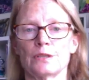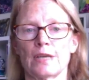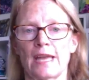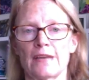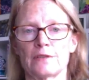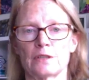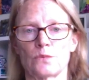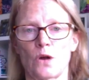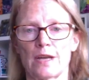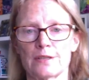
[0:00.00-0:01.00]
heavier
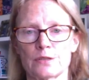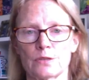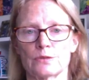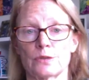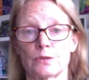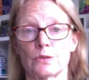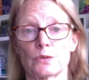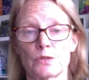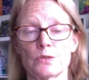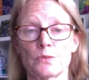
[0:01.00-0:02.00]
riders on, that the
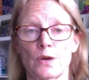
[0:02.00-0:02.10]
horses